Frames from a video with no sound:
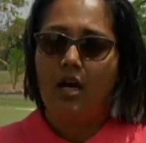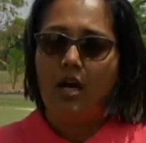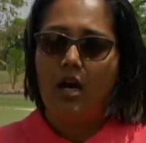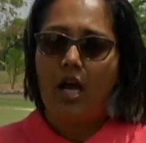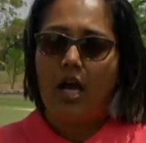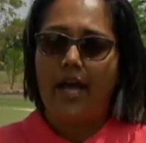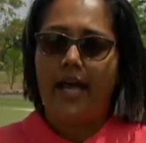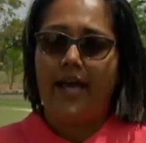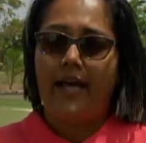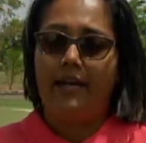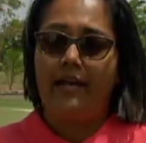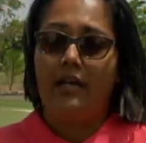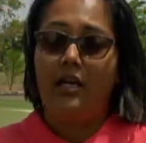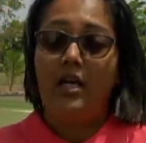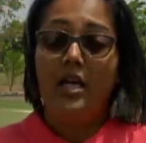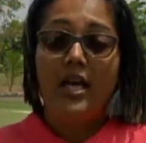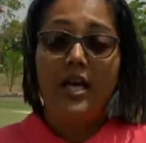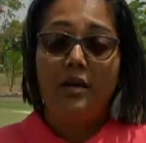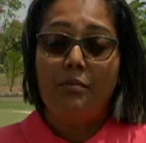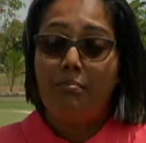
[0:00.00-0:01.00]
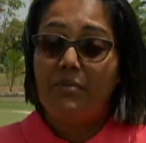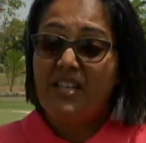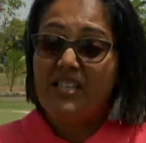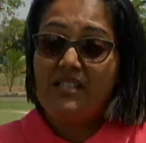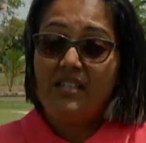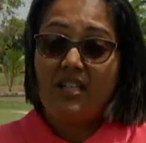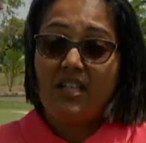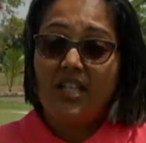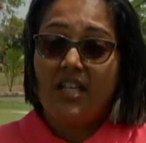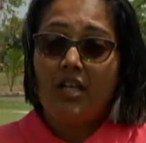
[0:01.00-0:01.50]
and
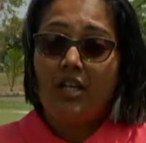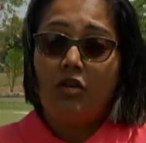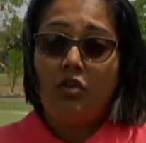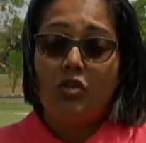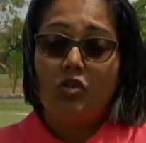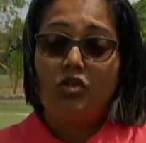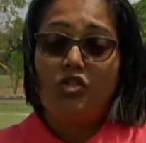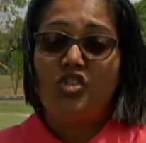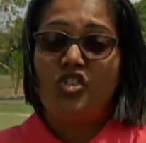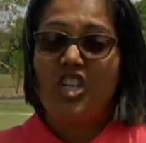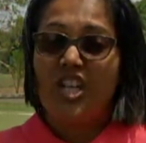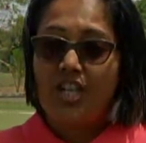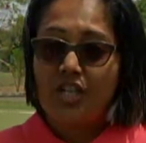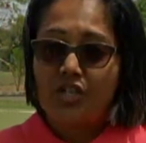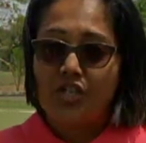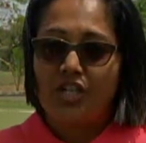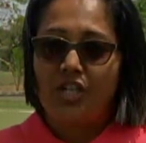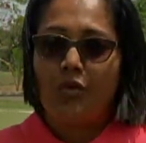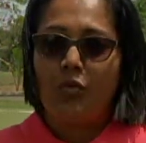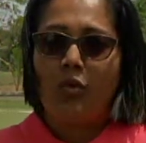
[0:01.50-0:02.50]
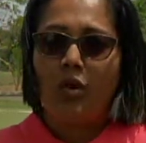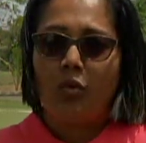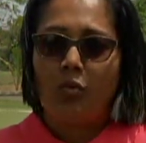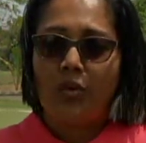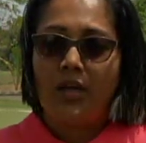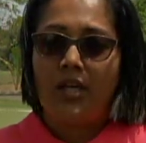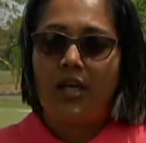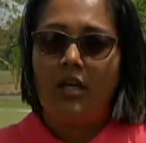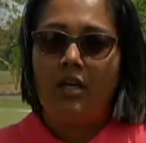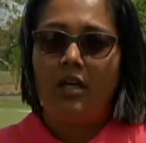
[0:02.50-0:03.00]
basically changing what
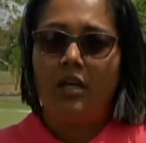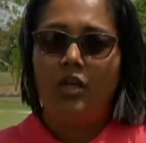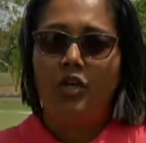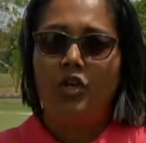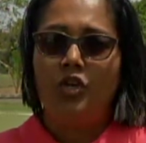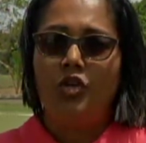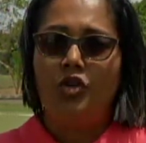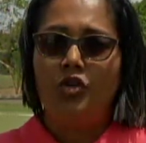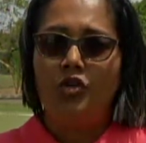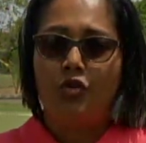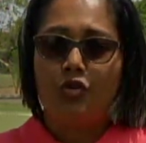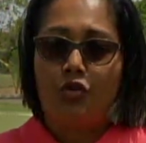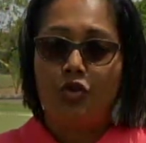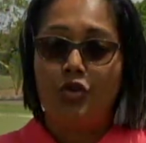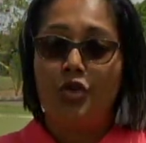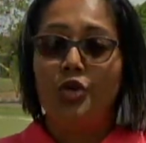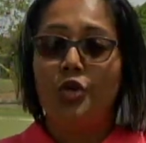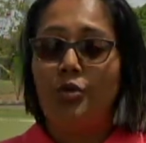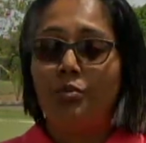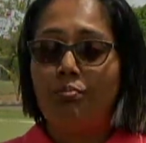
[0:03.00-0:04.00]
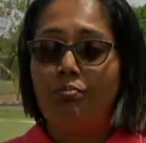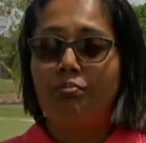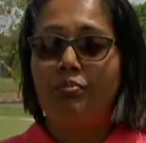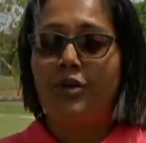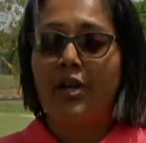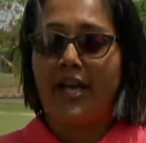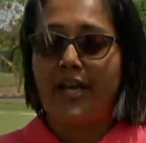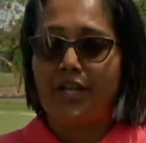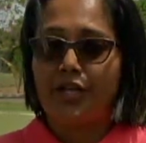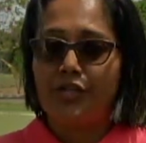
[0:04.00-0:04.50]
we knew
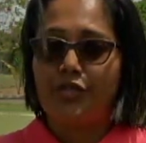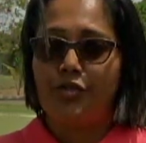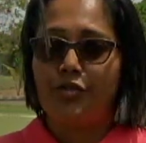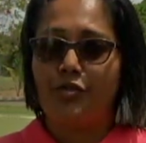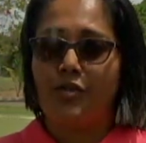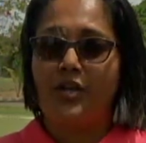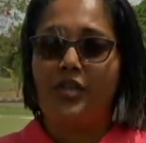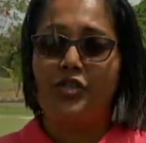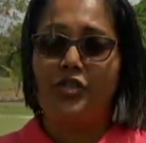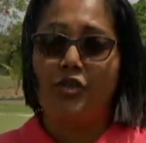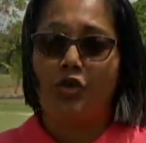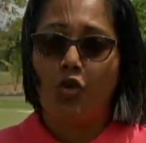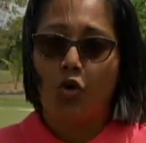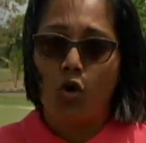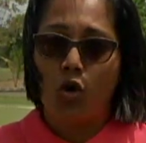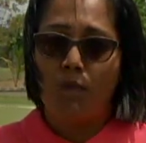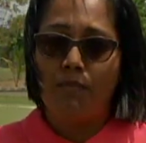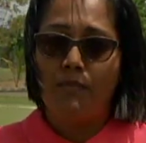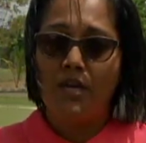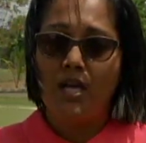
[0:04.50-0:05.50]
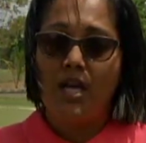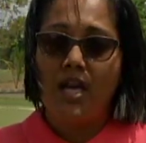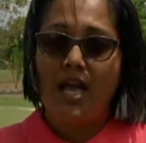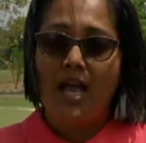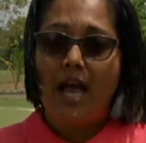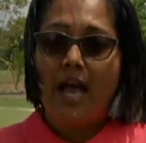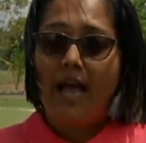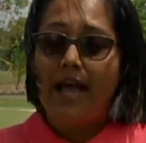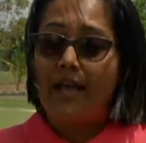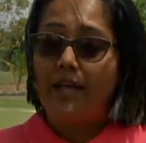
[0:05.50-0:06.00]
prior to as the norm.
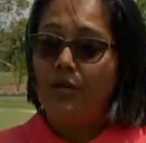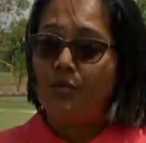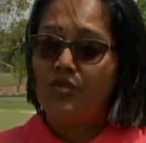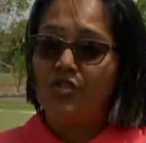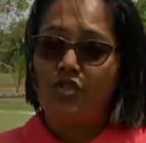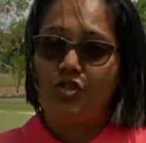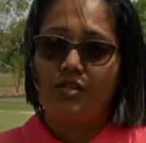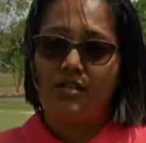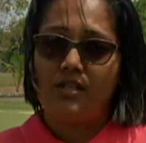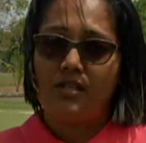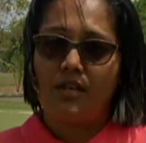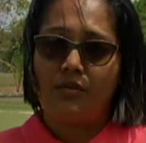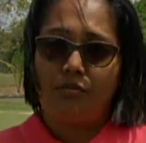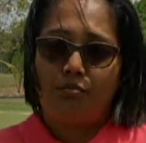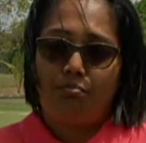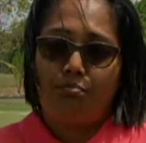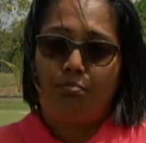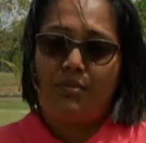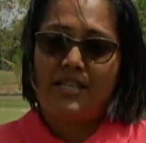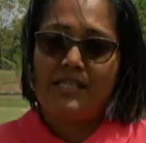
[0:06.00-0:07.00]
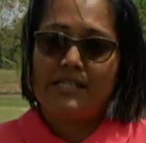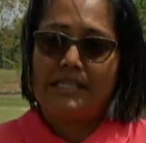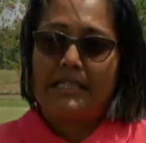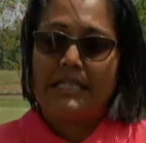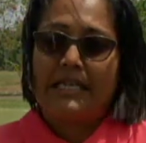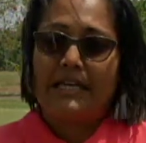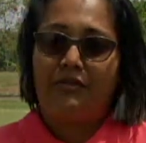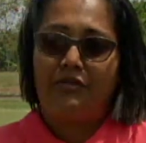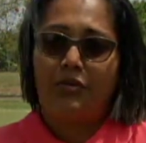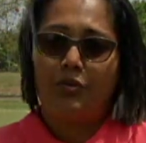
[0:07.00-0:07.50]
And it was just basically
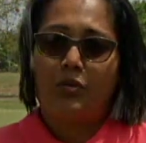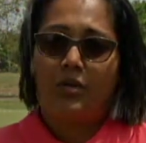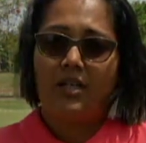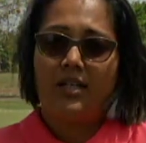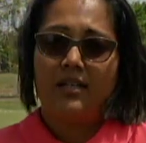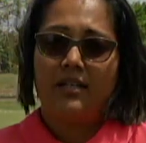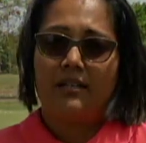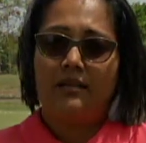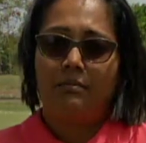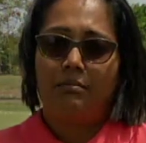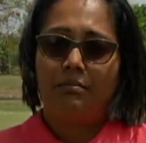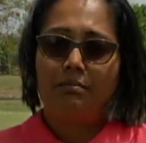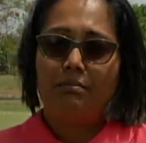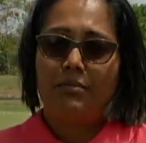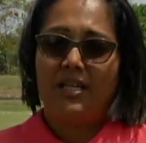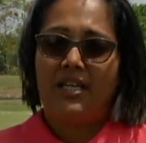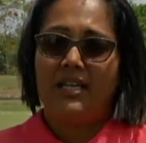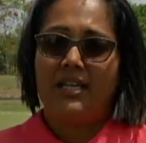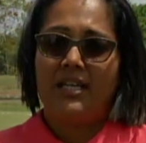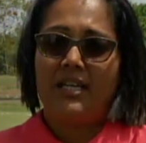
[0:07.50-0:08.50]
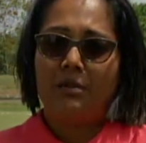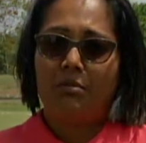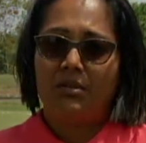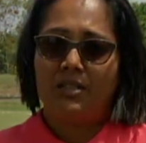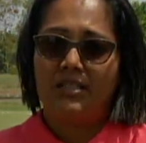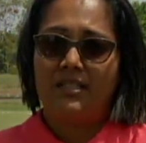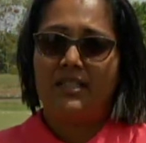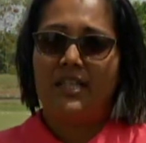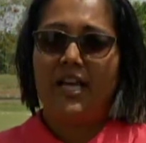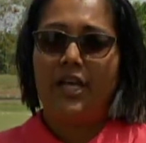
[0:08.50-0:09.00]
everyone being able
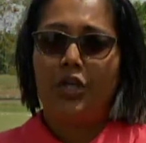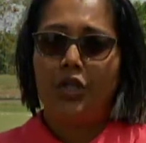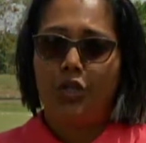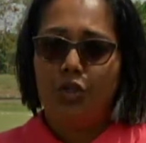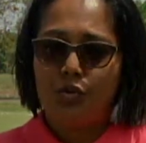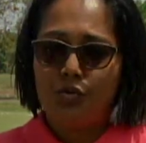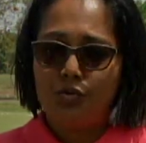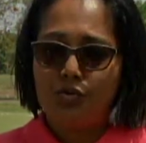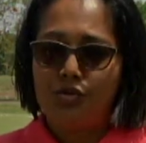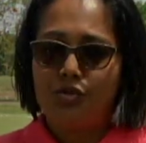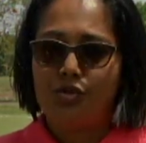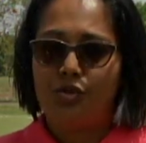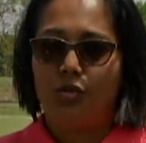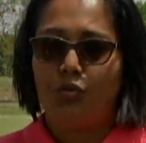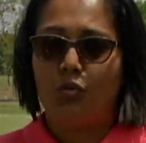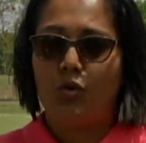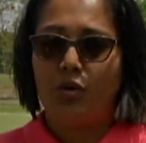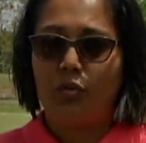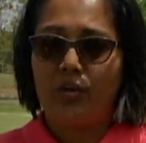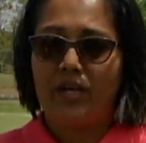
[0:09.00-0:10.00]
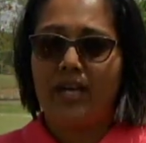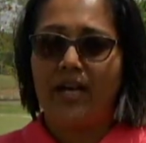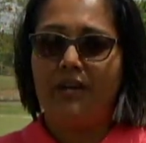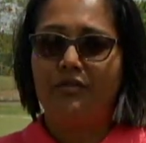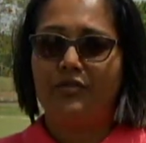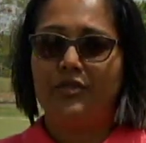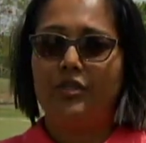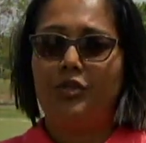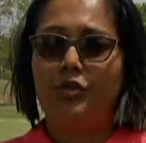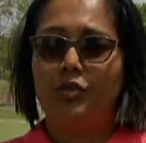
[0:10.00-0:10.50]
to get used to what we have
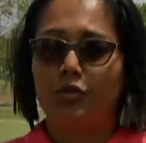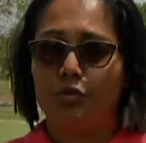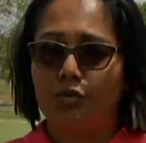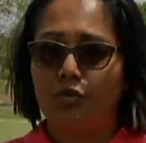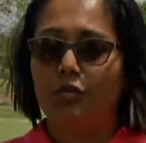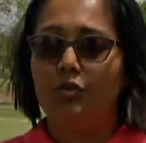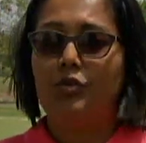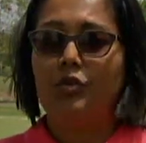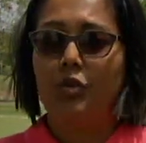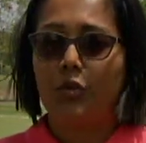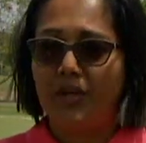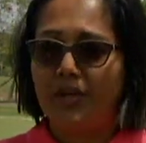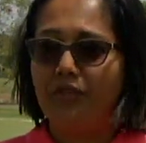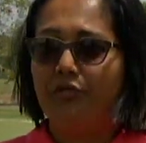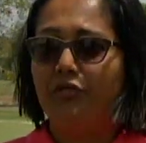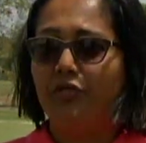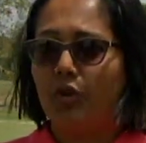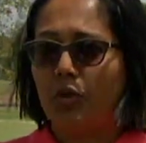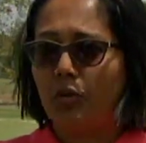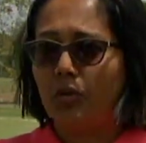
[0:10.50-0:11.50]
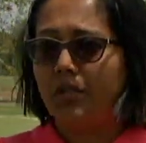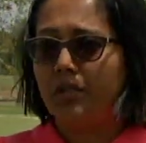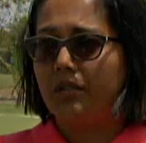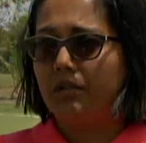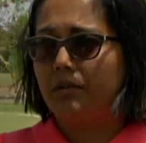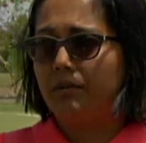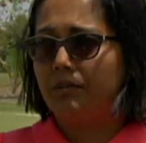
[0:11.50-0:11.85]
to do going forward.